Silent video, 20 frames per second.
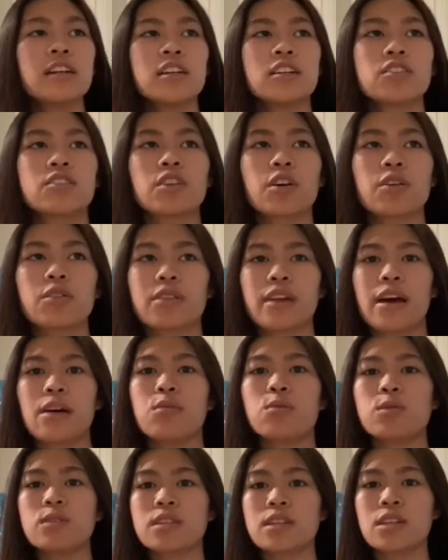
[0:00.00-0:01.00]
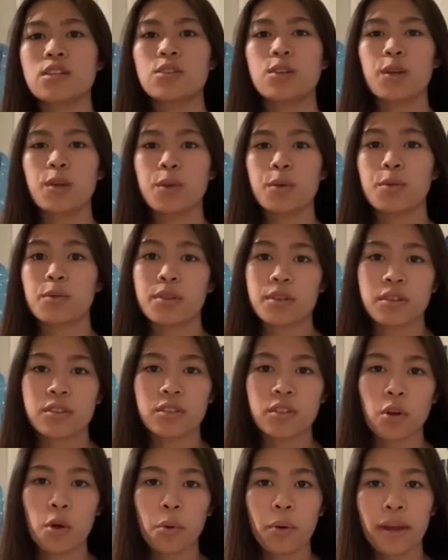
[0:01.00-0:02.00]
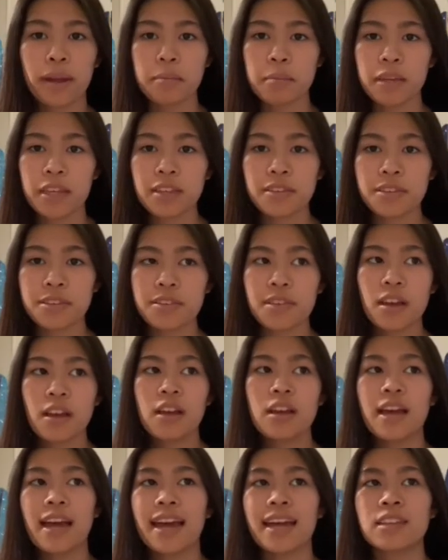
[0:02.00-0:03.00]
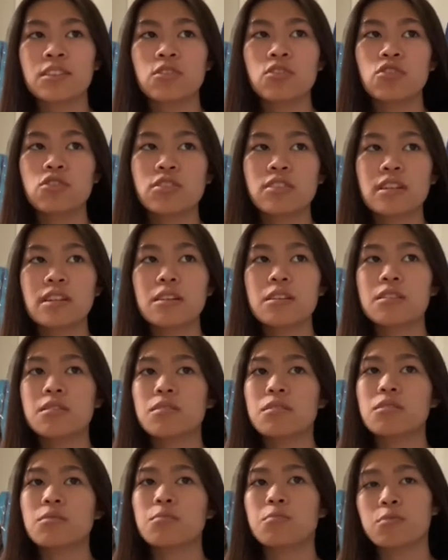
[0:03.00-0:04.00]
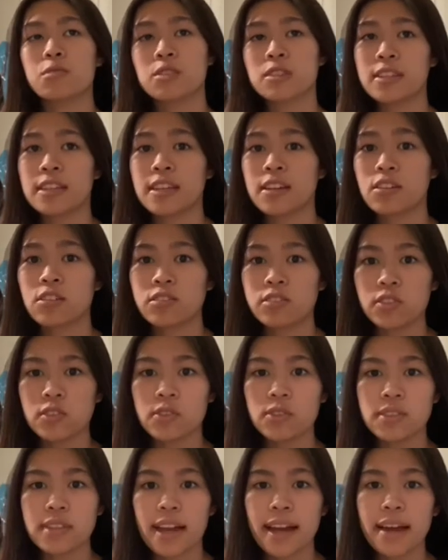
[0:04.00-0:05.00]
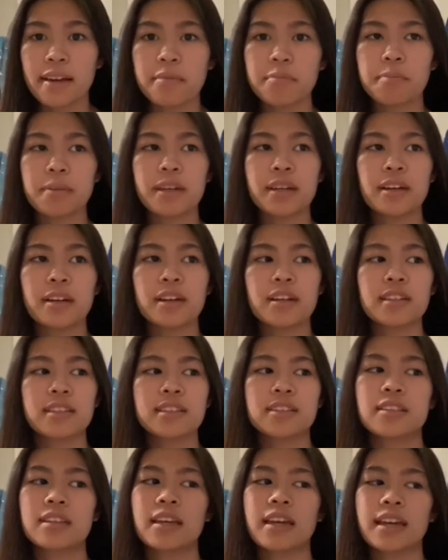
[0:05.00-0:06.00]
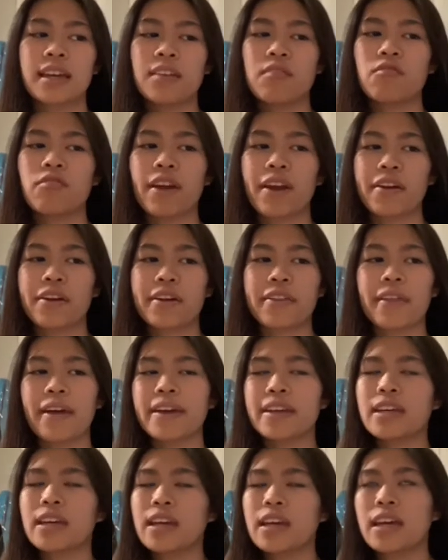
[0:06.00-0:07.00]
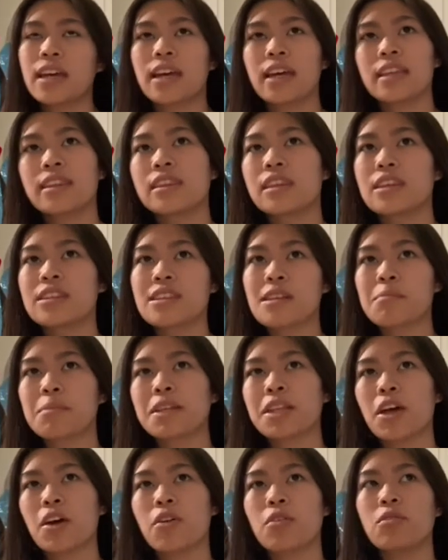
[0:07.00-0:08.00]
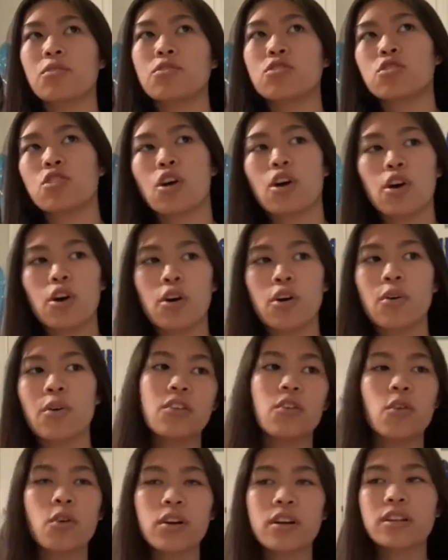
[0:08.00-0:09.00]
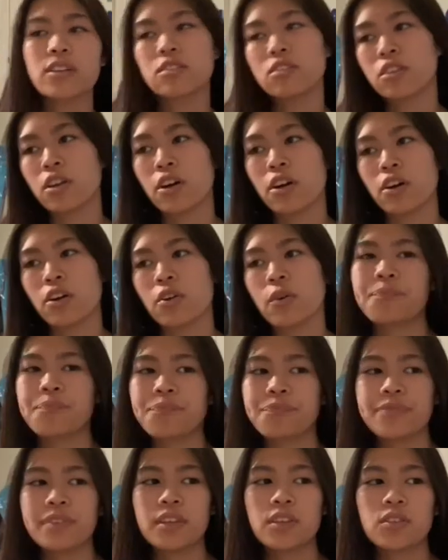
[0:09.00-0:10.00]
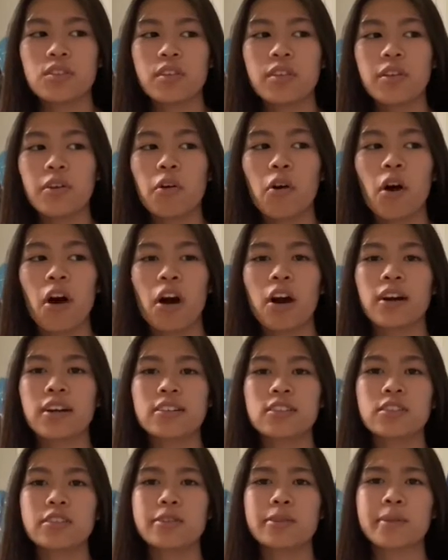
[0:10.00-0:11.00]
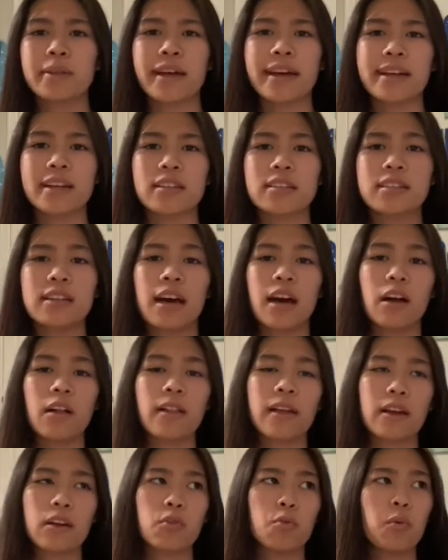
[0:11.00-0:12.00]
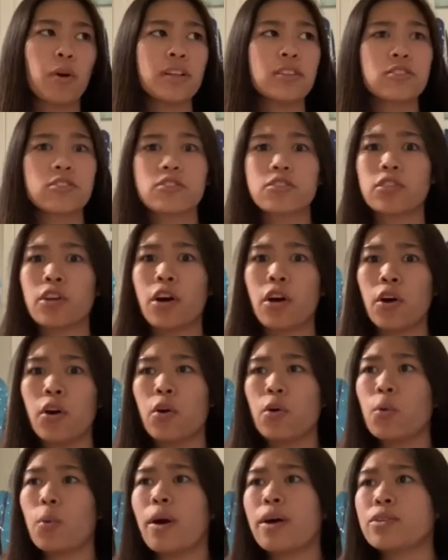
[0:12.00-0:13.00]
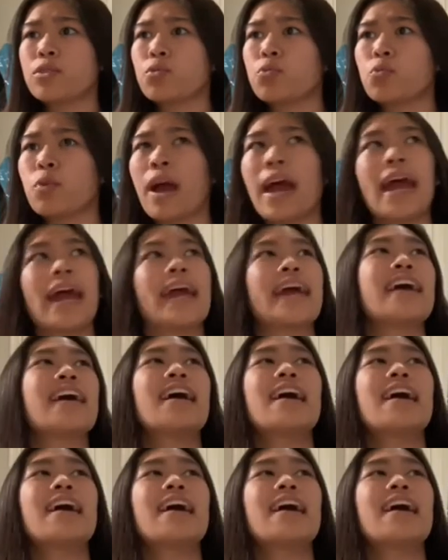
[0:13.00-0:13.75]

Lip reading: So that was teaching you the do re mi's, and usually singers use that because it can vary. Like this can be do or do. It's a little hard to like tell like what's do, what's re.